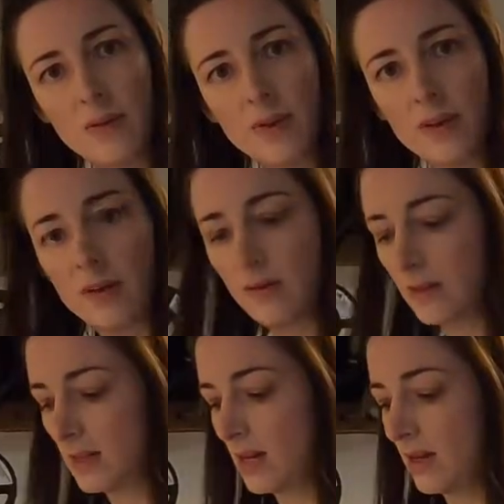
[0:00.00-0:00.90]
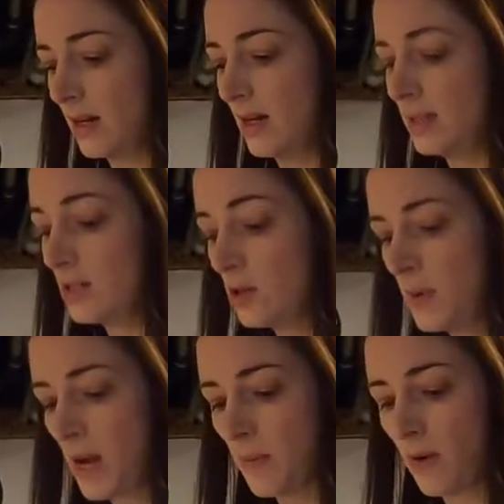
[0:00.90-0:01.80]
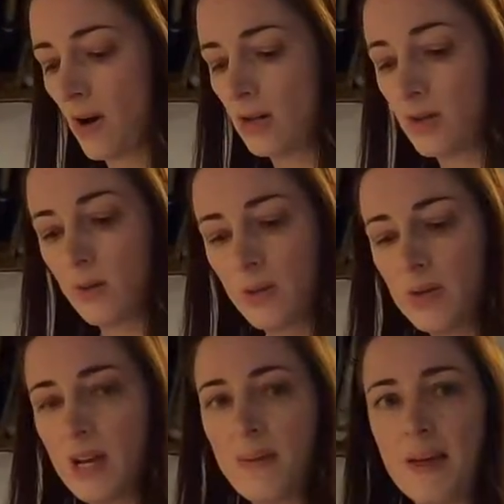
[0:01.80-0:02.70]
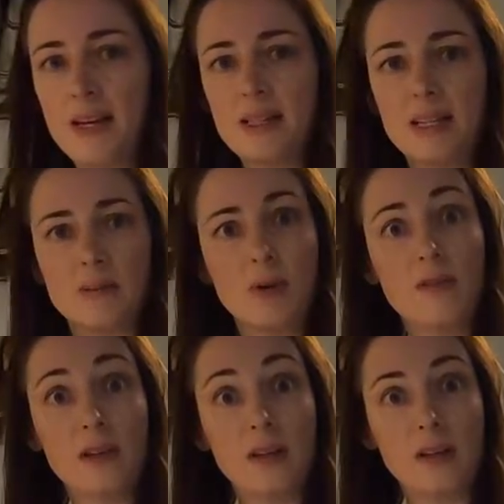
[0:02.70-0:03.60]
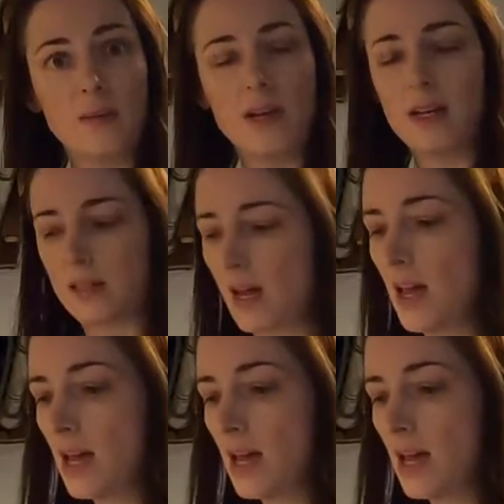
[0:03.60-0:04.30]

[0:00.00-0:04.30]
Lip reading: the tissue paper onto the Wonder Tape, and it stays perfectly in place.